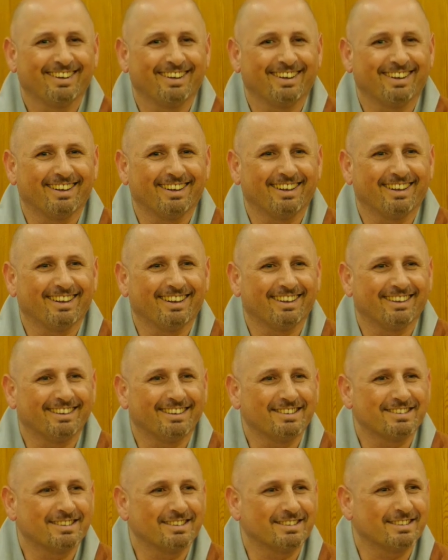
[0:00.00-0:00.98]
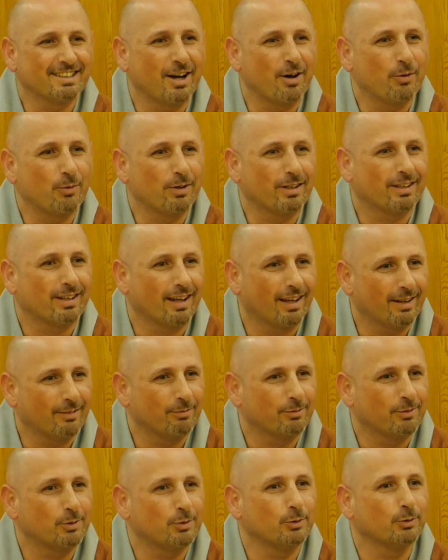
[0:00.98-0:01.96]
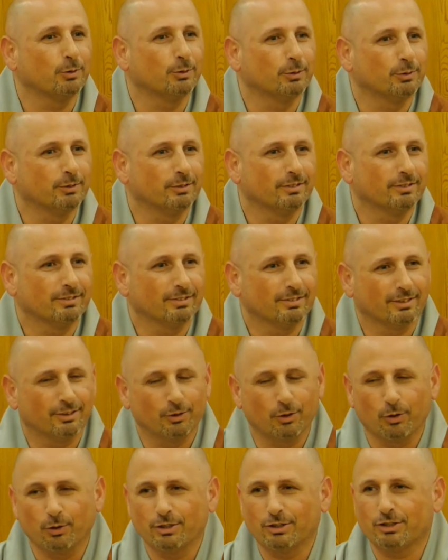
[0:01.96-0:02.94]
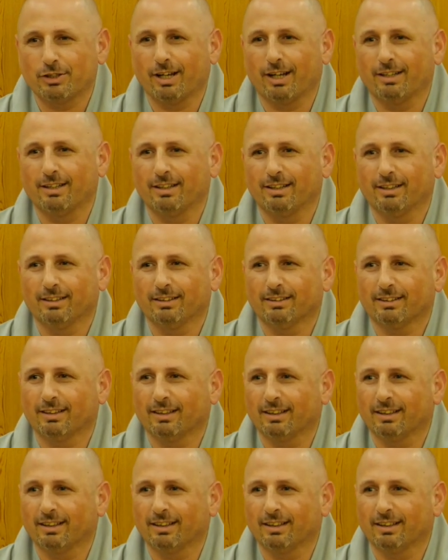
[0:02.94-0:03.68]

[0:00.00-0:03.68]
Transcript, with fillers: Uh, this is how we came to know each other,